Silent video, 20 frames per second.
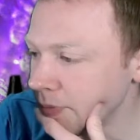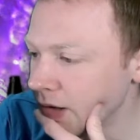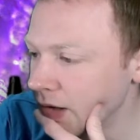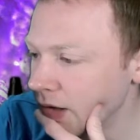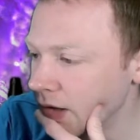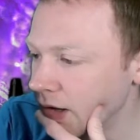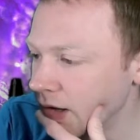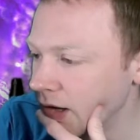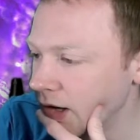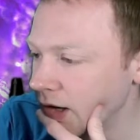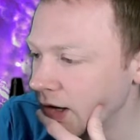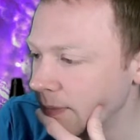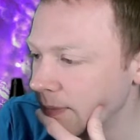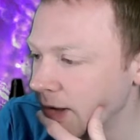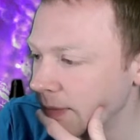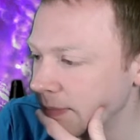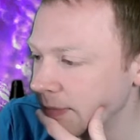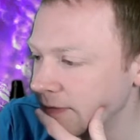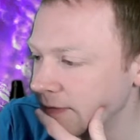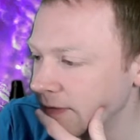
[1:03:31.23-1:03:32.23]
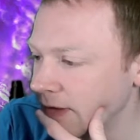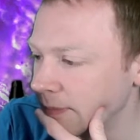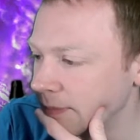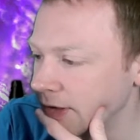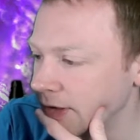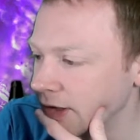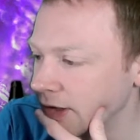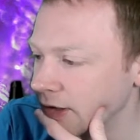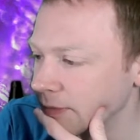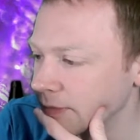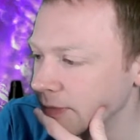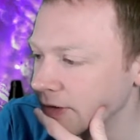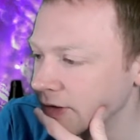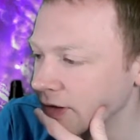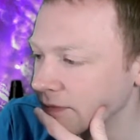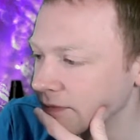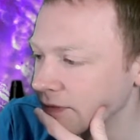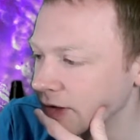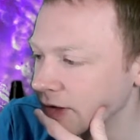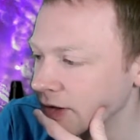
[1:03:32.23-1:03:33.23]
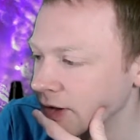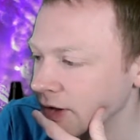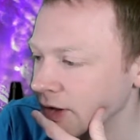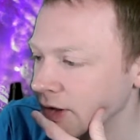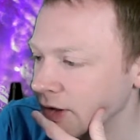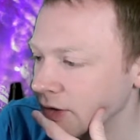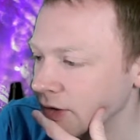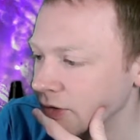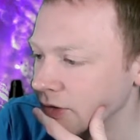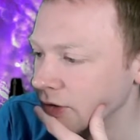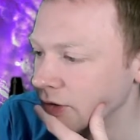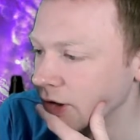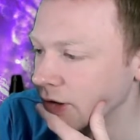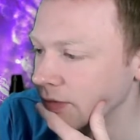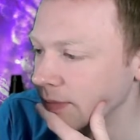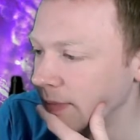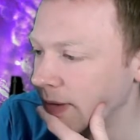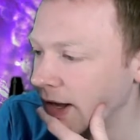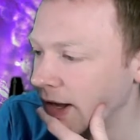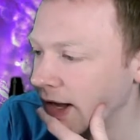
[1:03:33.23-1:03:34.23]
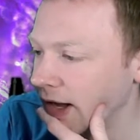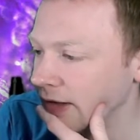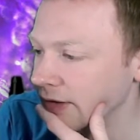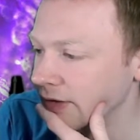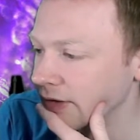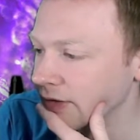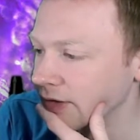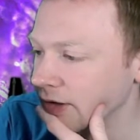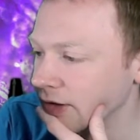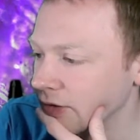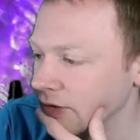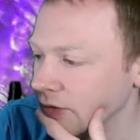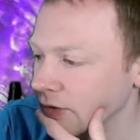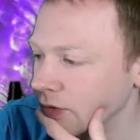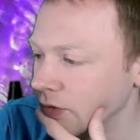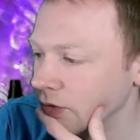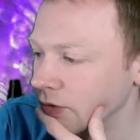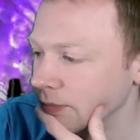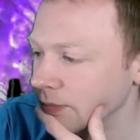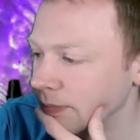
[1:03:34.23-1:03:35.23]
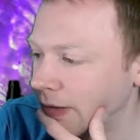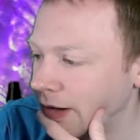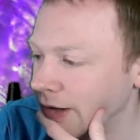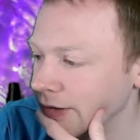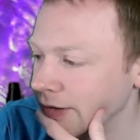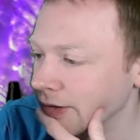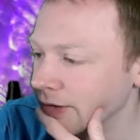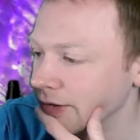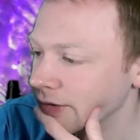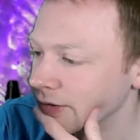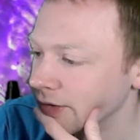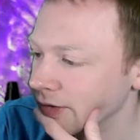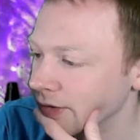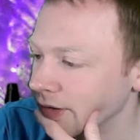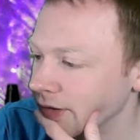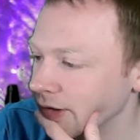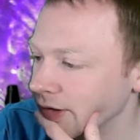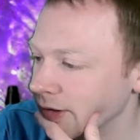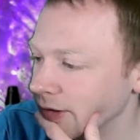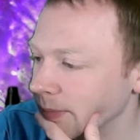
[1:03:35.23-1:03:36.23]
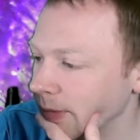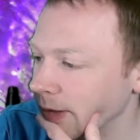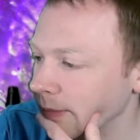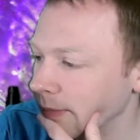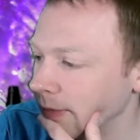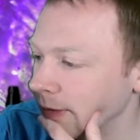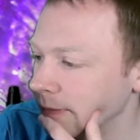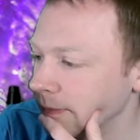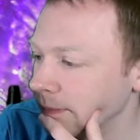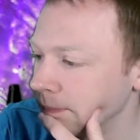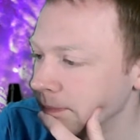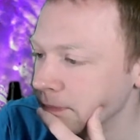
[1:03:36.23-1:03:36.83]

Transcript: I'm happy vaping. It gives me something to do with my hands that doesn't cause blindness, says Mad Monk.